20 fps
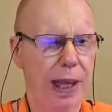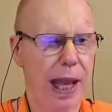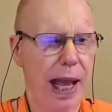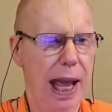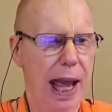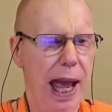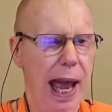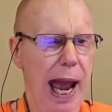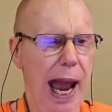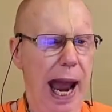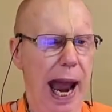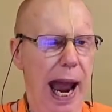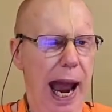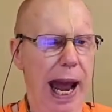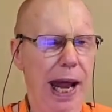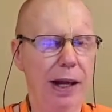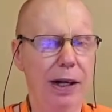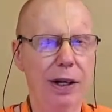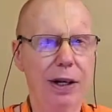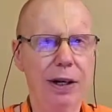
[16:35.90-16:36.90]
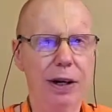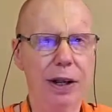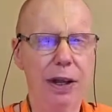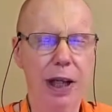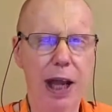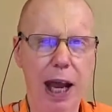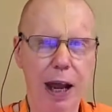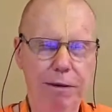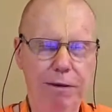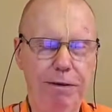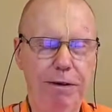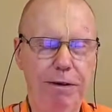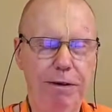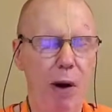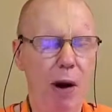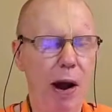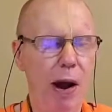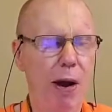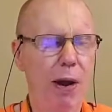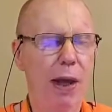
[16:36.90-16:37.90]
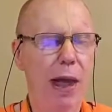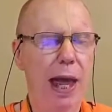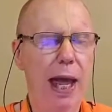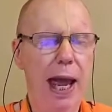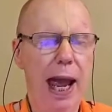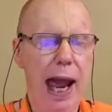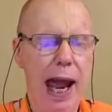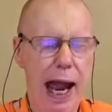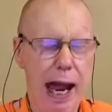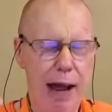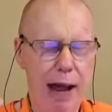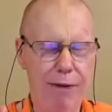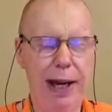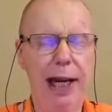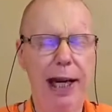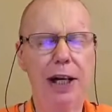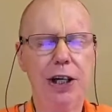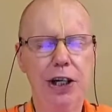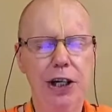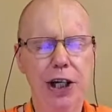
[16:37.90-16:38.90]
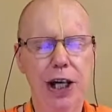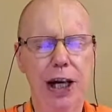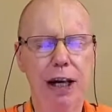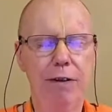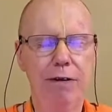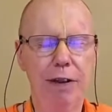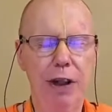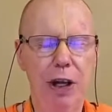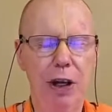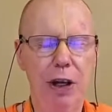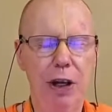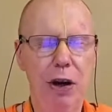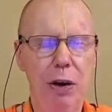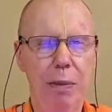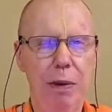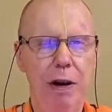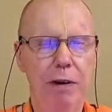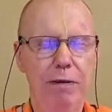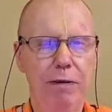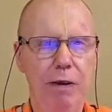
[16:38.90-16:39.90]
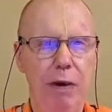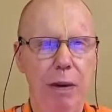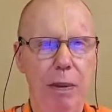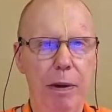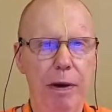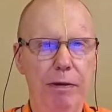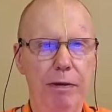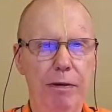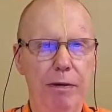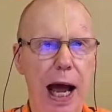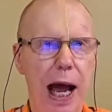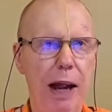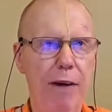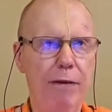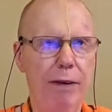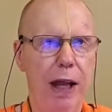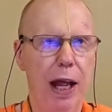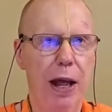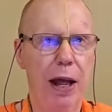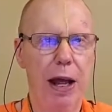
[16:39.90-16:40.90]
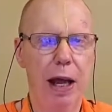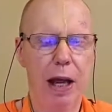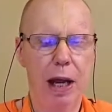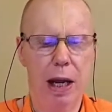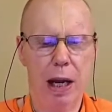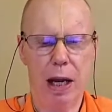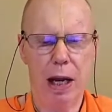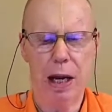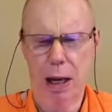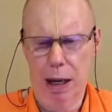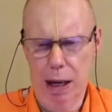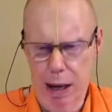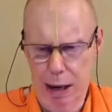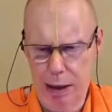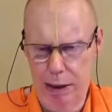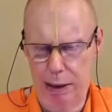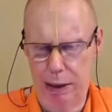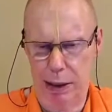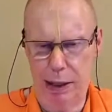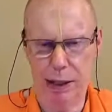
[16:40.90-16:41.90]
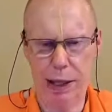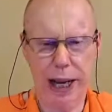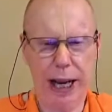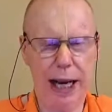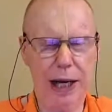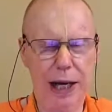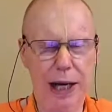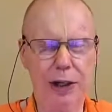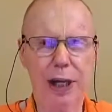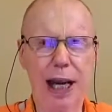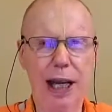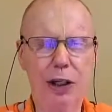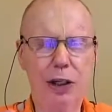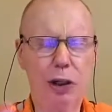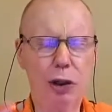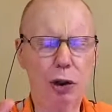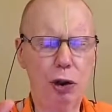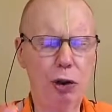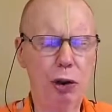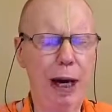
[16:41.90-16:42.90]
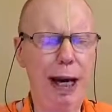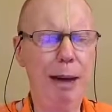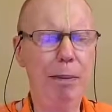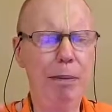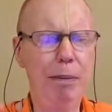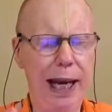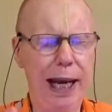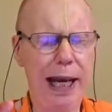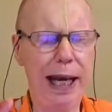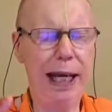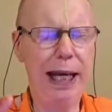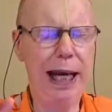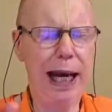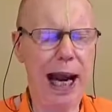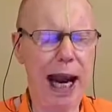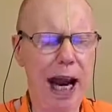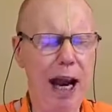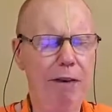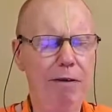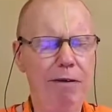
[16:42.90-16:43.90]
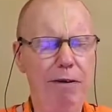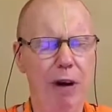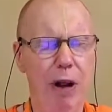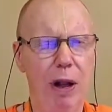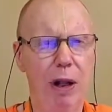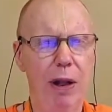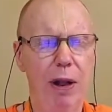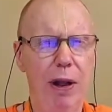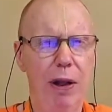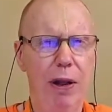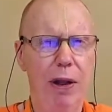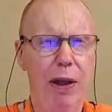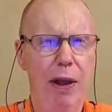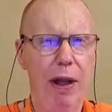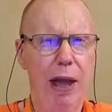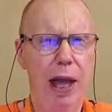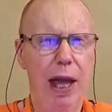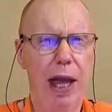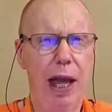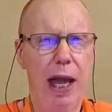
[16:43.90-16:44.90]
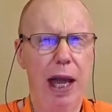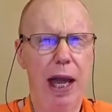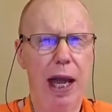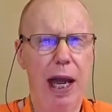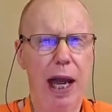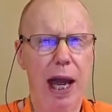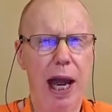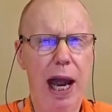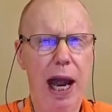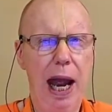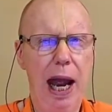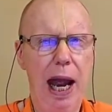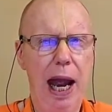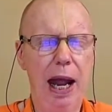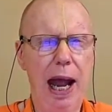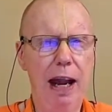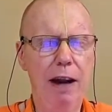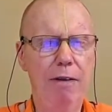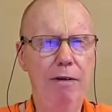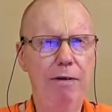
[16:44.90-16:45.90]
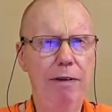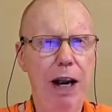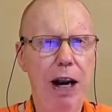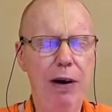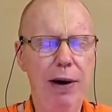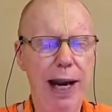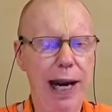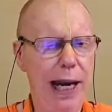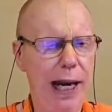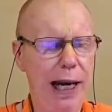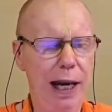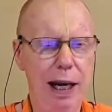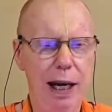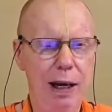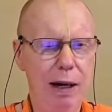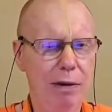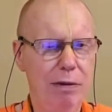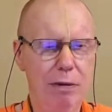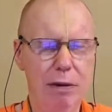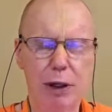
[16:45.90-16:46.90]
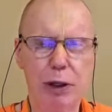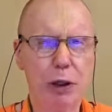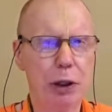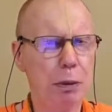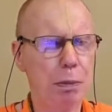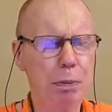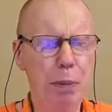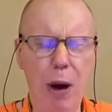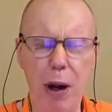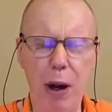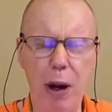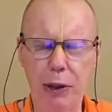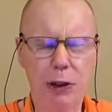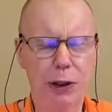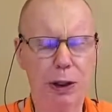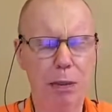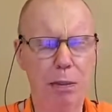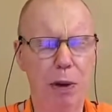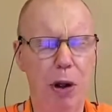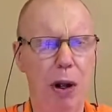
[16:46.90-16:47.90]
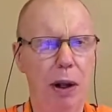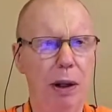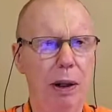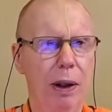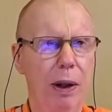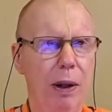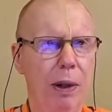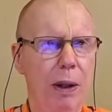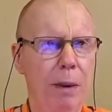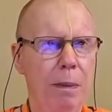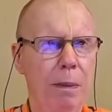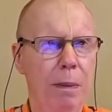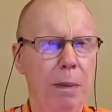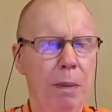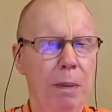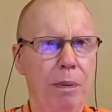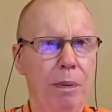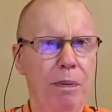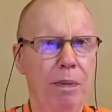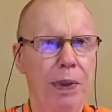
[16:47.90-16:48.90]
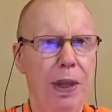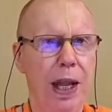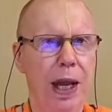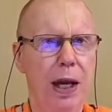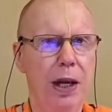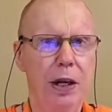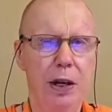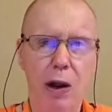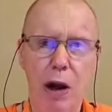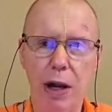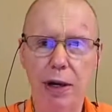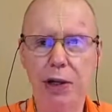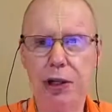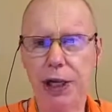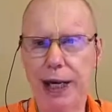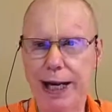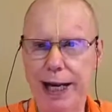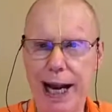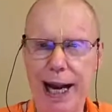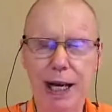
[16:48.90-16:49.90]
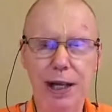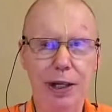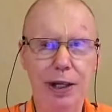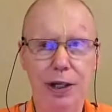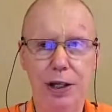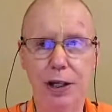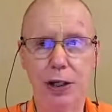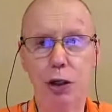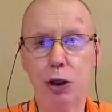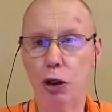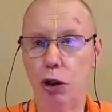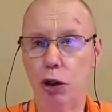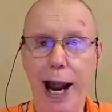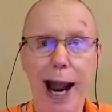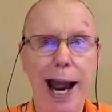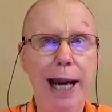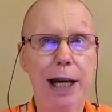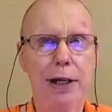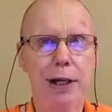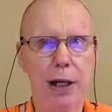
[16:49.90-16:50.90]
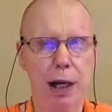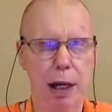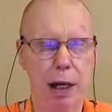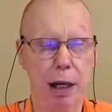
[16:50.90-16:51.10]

and therefore, having achieved the human form of life, is extremely careful and very responsible not to get distracted